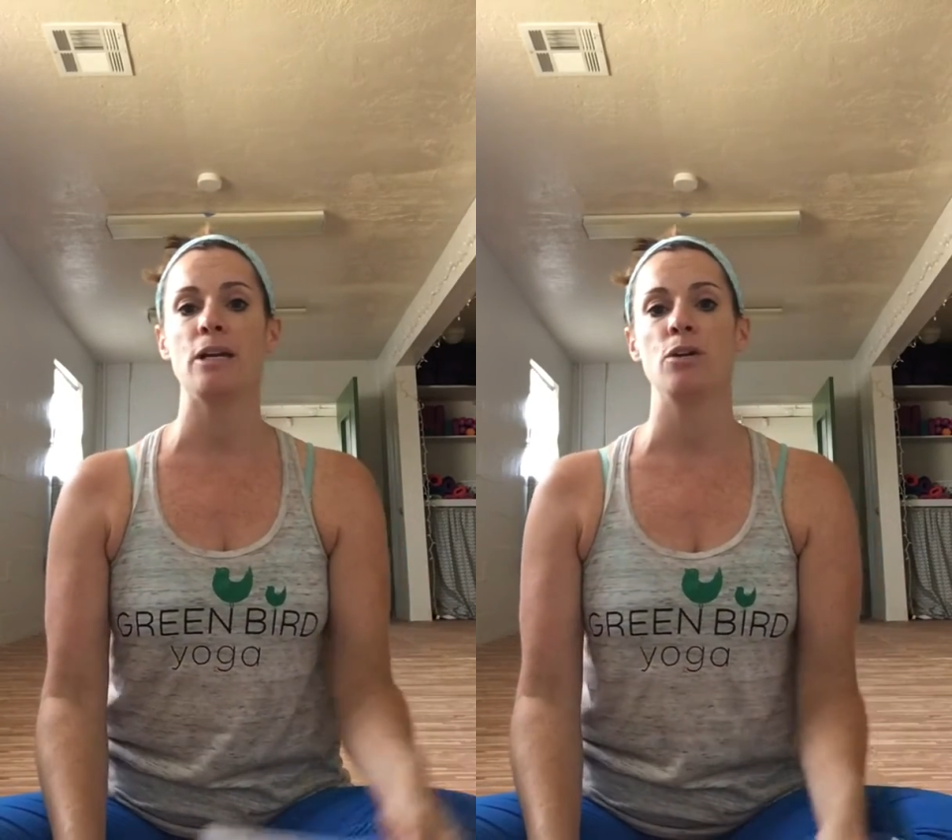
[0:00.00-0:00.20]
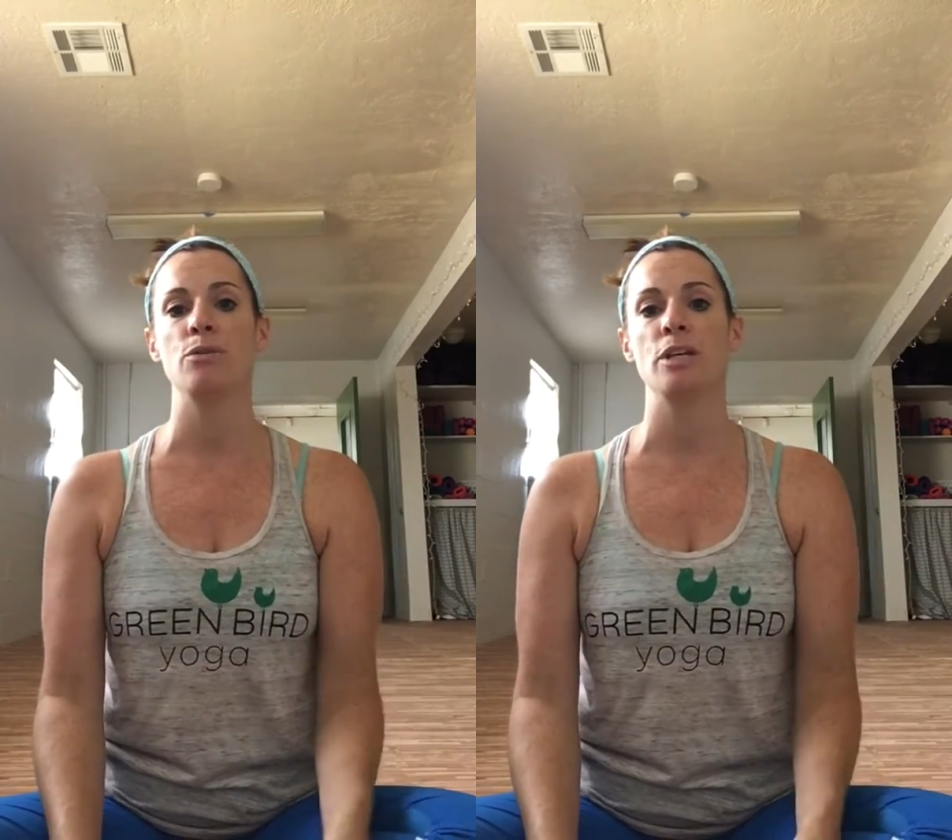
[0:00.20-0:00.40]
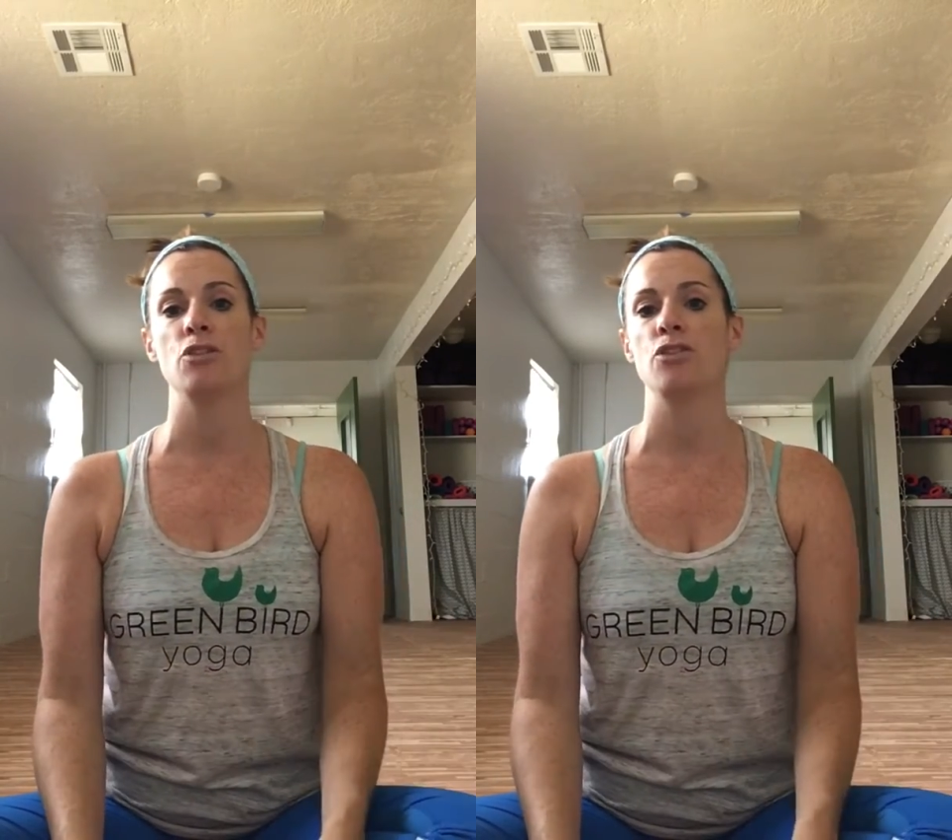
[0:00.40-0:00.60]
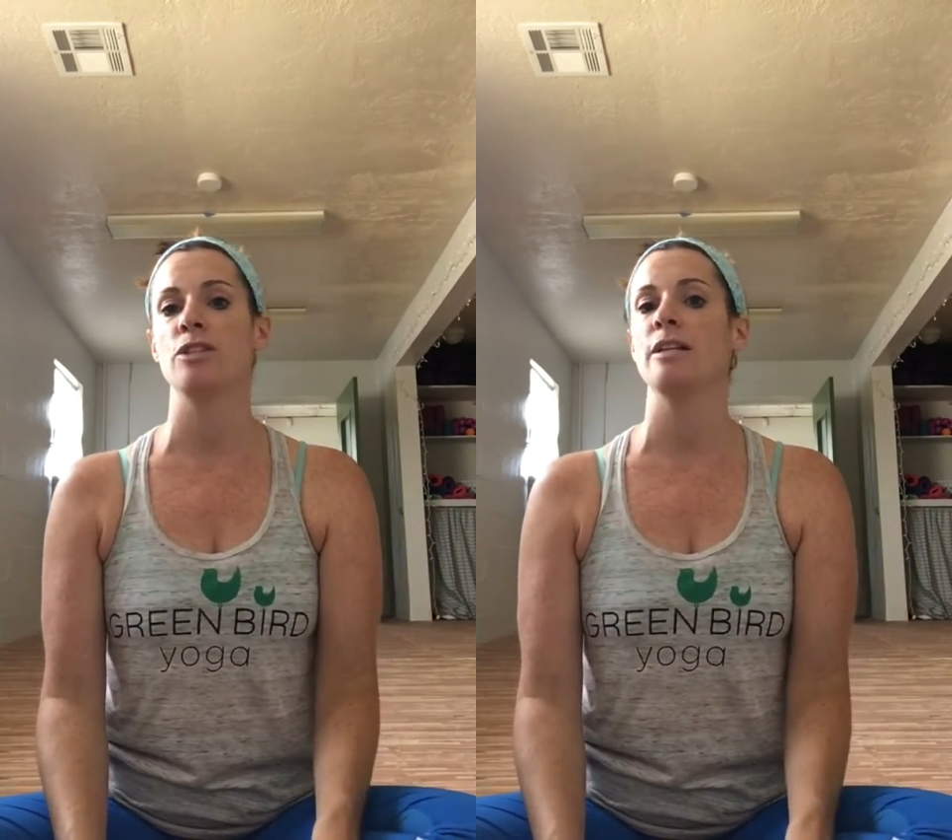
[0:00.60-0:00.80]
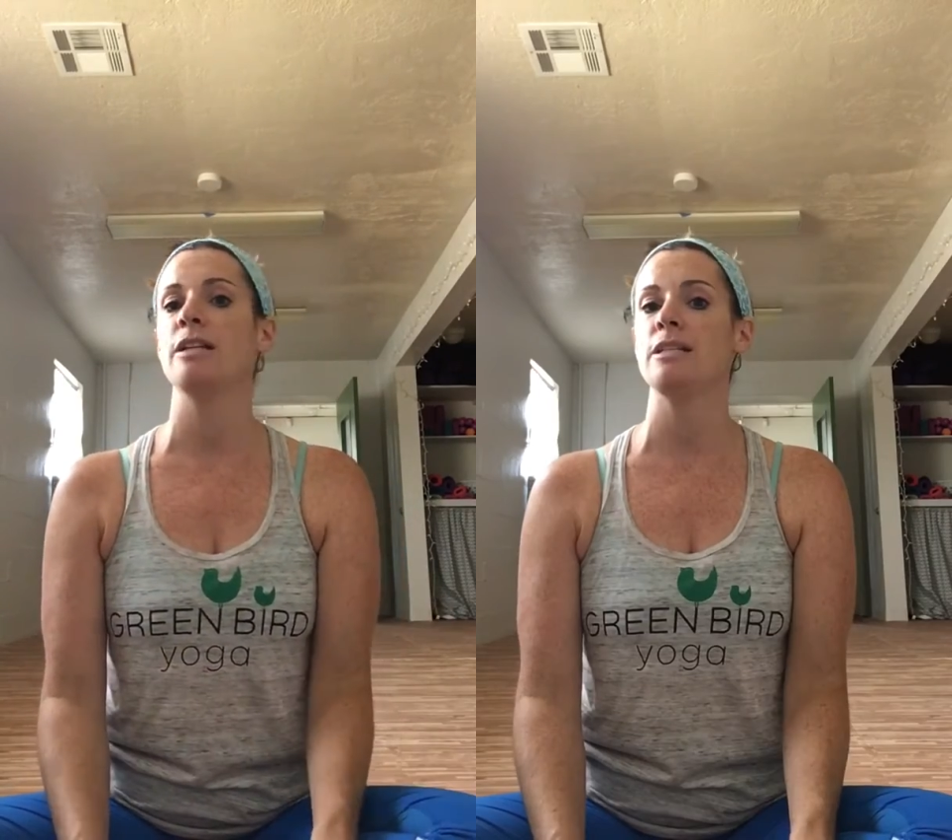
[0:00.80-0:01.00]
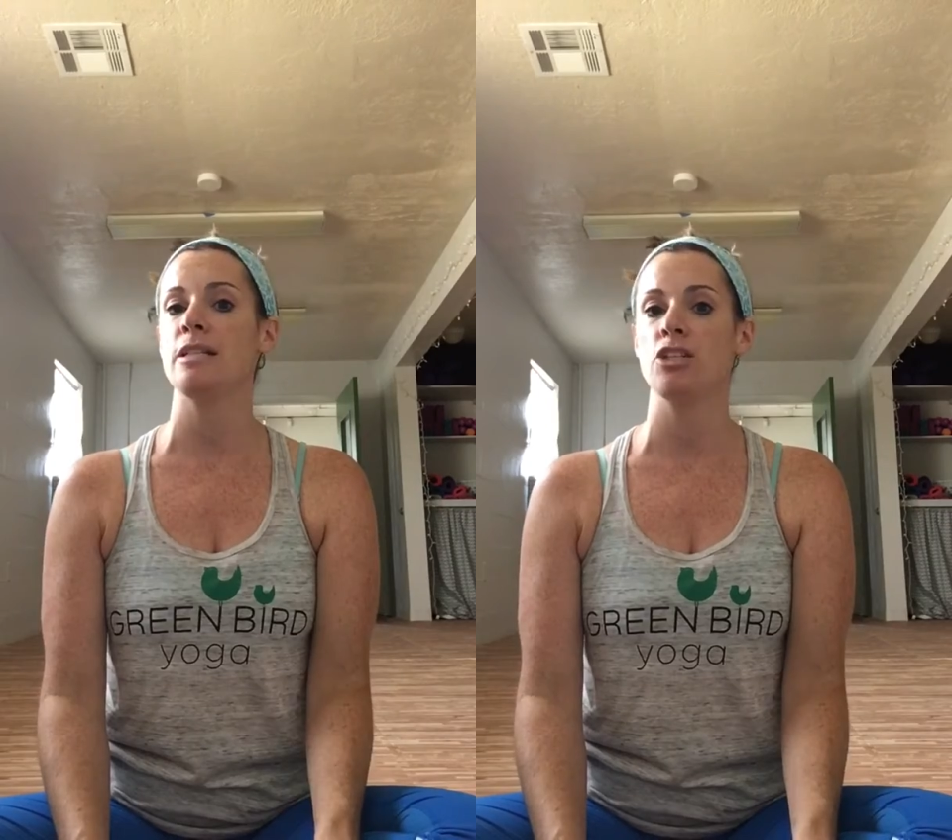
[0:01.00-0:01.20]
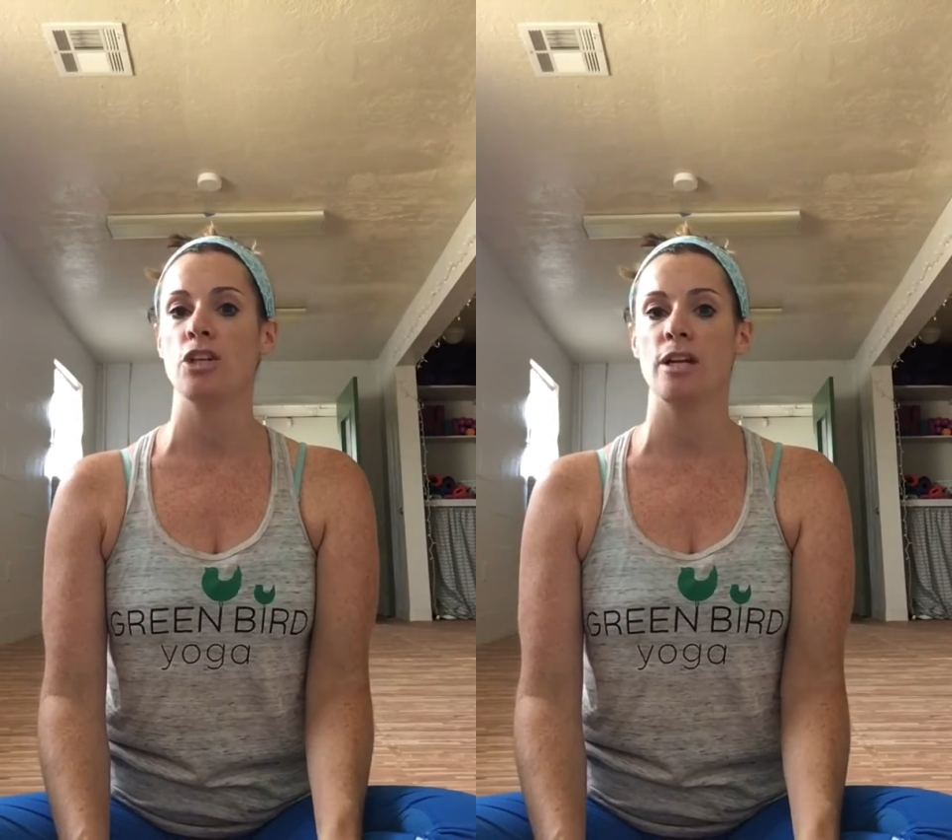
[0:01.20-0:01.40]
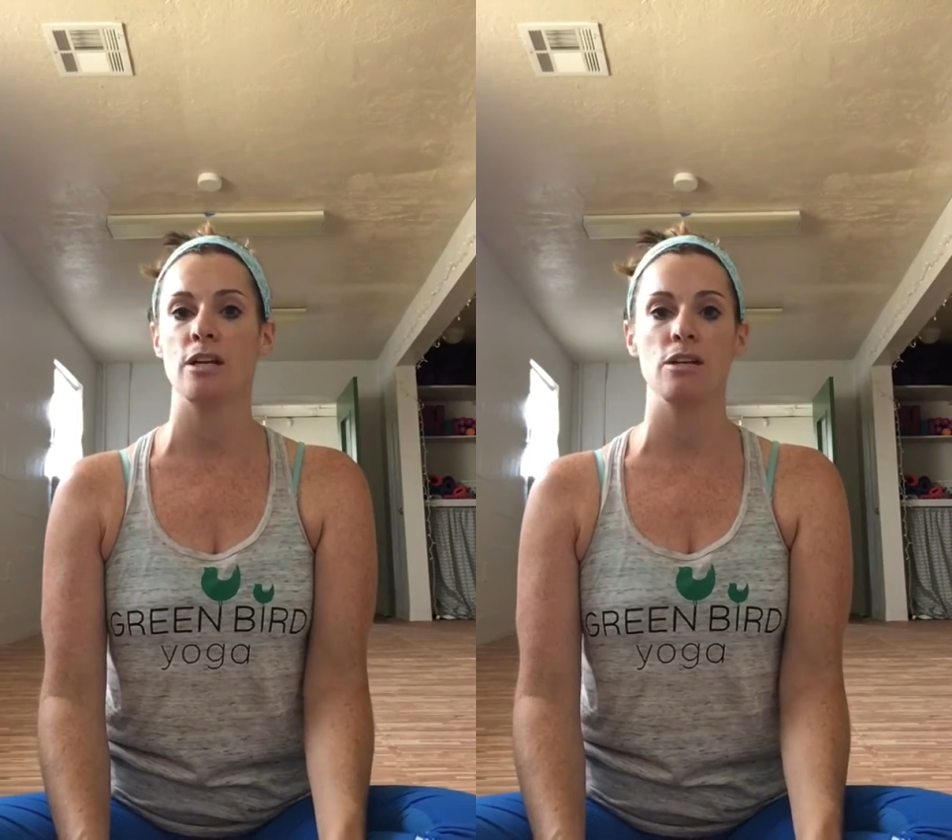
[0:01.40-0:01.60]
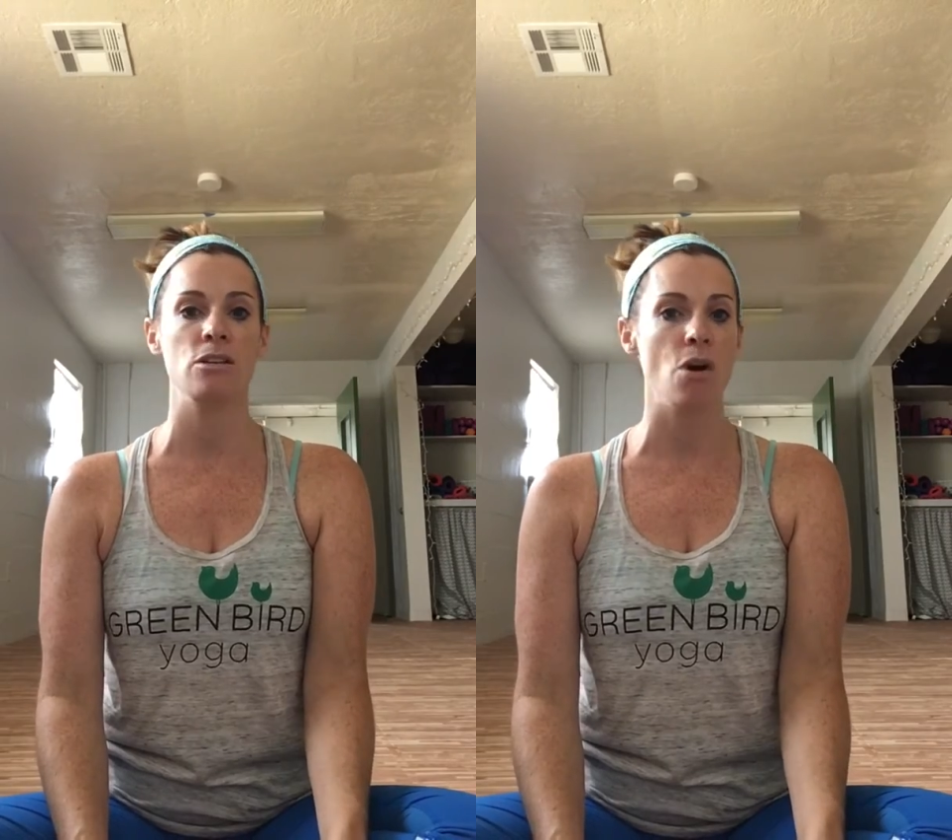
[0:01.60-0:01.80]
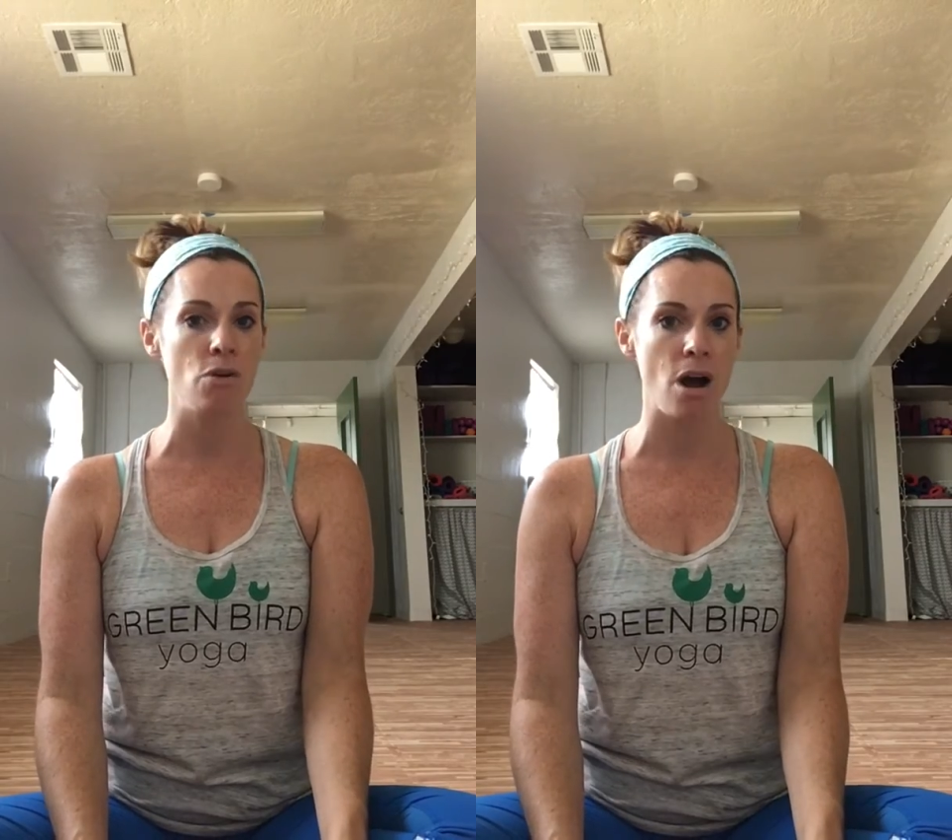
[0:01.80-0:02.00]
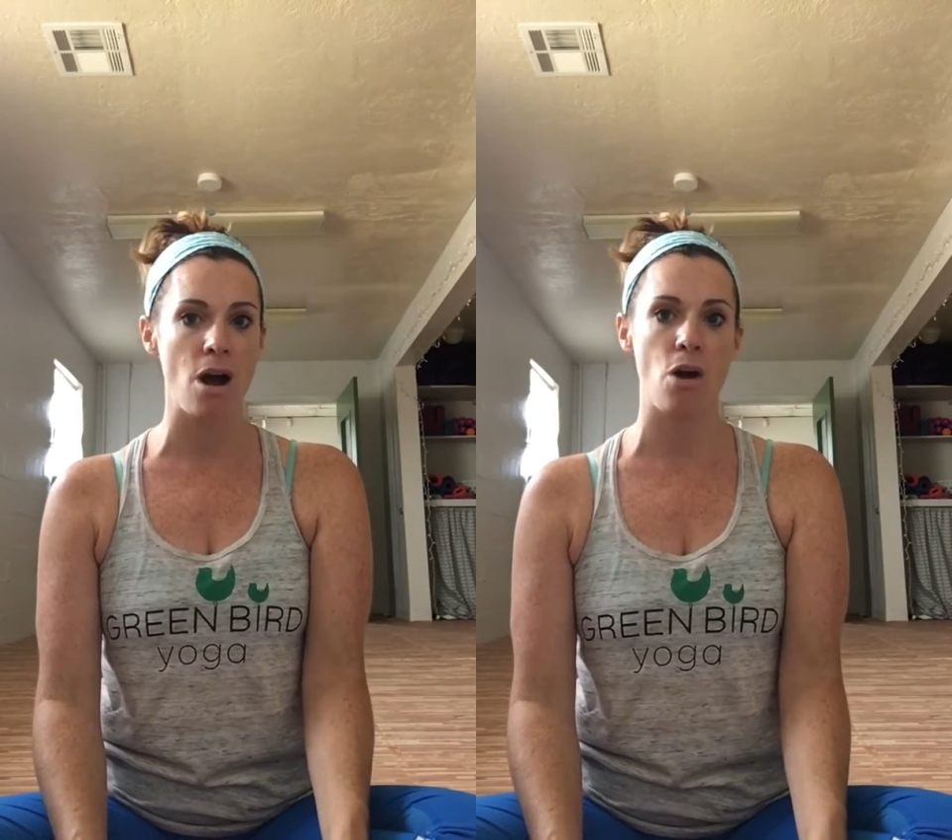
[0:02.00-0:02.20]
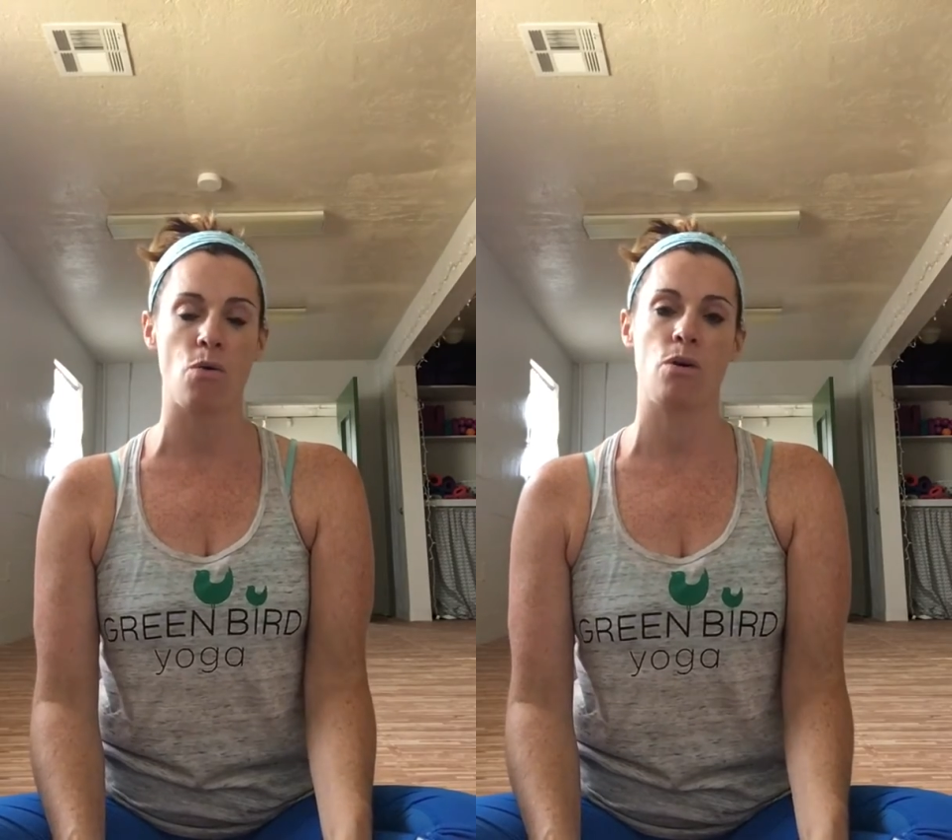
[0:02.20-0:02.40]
who's interested in teaching yoga